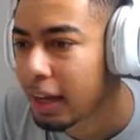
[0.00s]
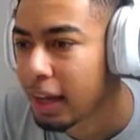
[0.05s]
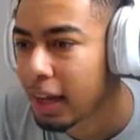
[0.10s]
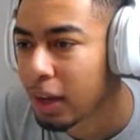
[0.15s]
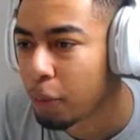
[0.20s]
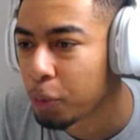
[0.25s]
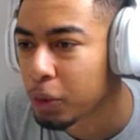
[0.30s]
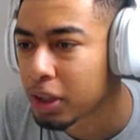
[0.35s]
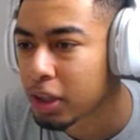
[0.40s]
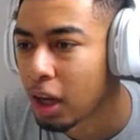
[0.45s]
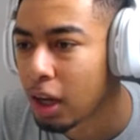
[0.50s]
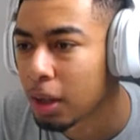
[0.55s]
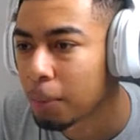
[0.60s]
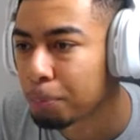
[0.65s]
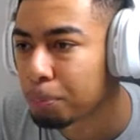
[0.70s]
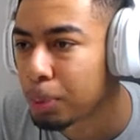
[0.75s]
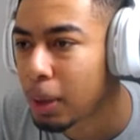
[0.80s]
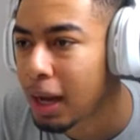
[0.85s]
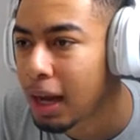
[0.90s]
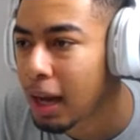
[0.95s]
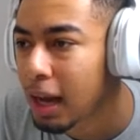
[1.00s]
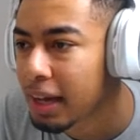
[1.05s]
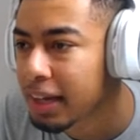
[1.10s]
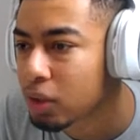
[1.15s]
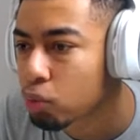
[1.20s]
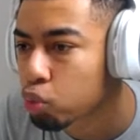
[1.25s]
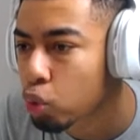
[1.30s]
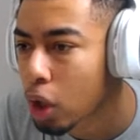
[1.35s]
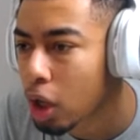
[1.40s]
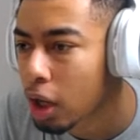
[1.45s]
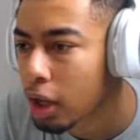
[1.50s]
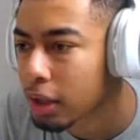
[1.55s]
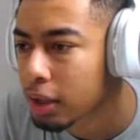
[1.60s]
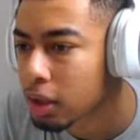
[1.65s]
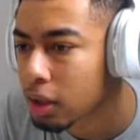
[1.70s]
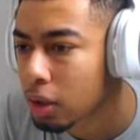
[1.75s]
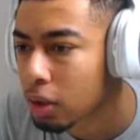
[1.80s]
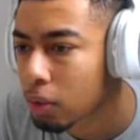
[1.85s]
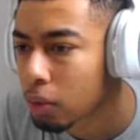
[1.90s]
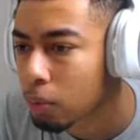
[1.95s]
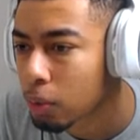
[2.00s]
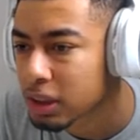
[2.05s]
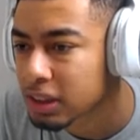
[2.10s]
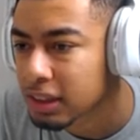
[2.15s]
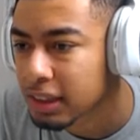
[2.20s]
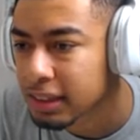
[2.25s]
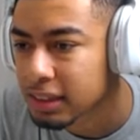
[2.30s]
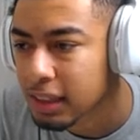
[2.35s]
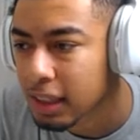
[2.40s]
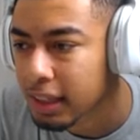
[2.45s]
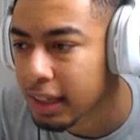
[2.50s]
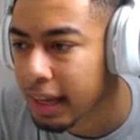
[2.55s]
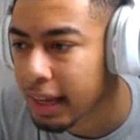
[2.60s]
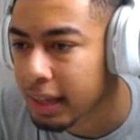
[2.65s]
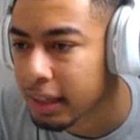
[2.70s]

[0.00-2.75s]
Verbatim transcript: Uh, we got party rock. What's this at the